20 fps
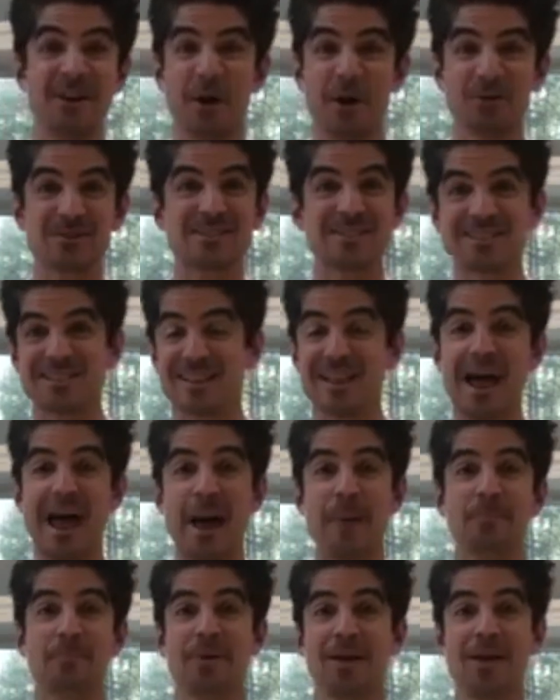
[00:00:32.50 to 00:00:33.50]

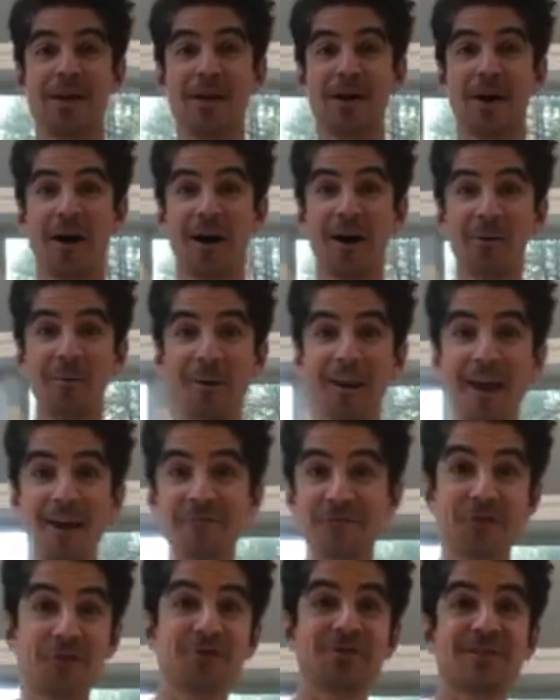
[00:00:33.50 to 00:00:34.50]
slap when I
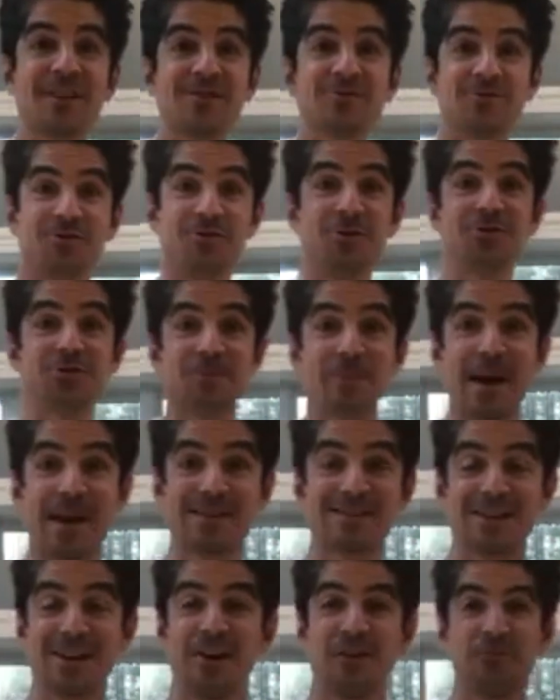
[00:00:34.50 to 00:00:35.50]
first introduced
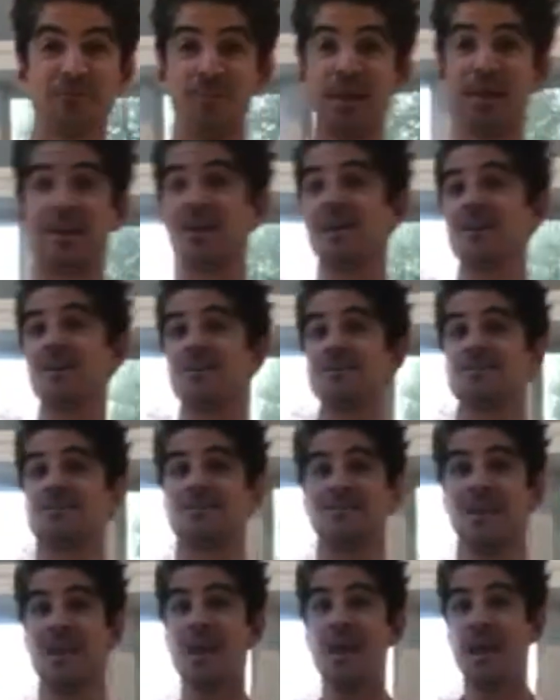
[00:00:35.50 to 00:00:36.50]
myself
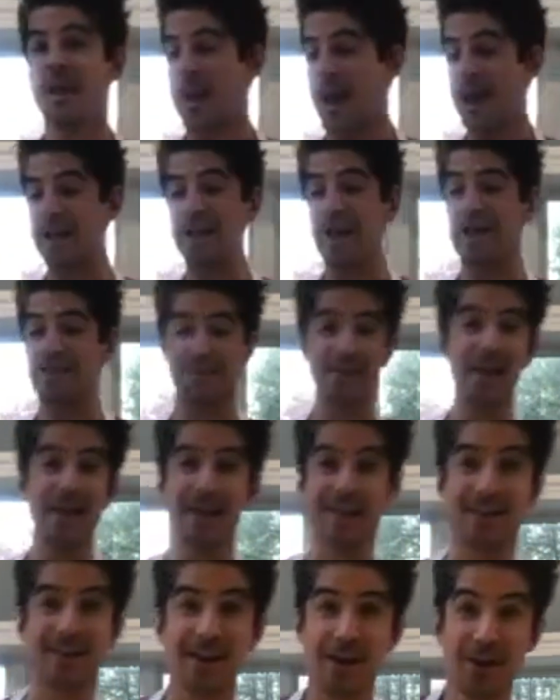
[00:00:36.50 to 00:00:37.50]
because I got
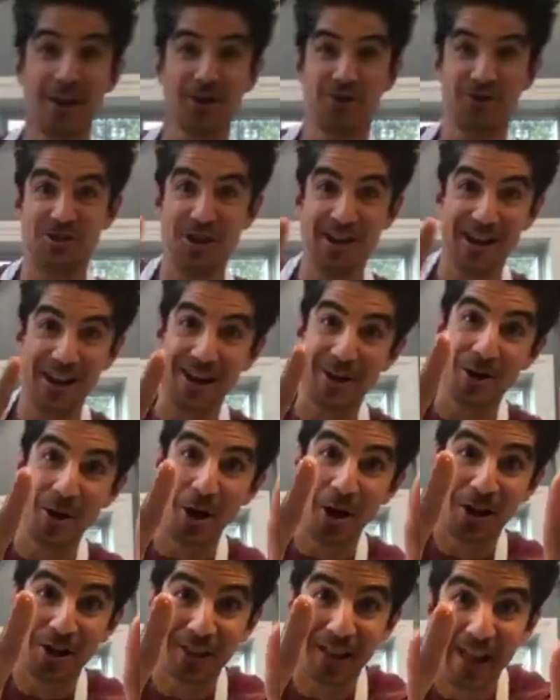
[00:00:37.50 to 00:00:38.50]
like chicken
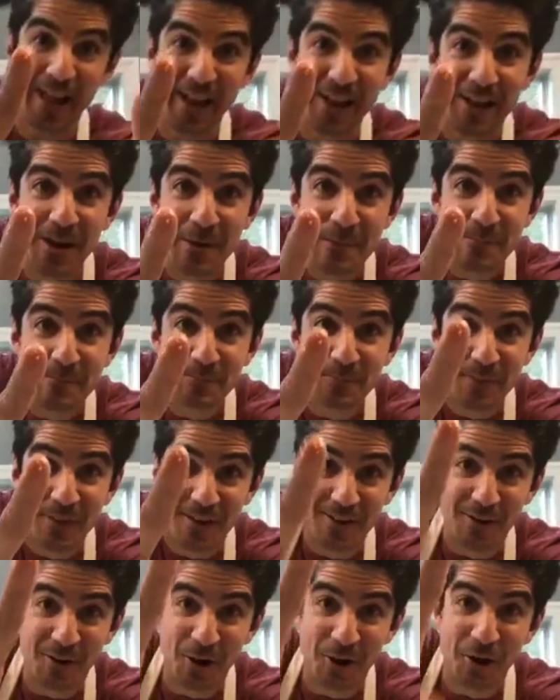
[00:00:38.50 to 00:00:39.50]
gook like
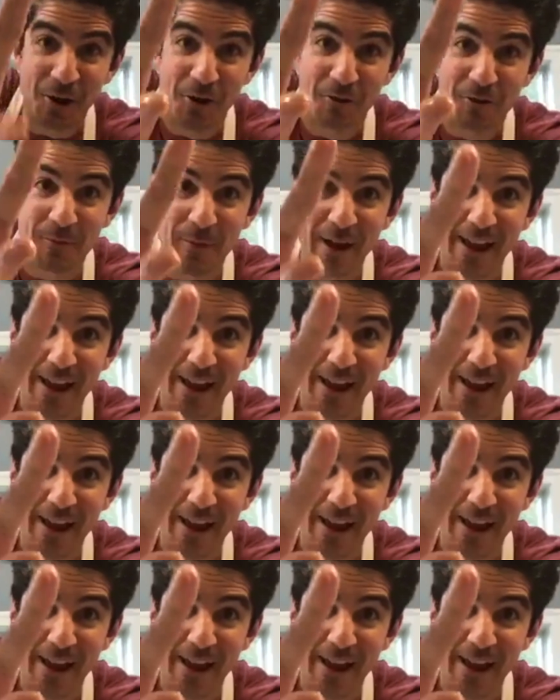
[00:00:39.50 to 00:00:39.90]
all over my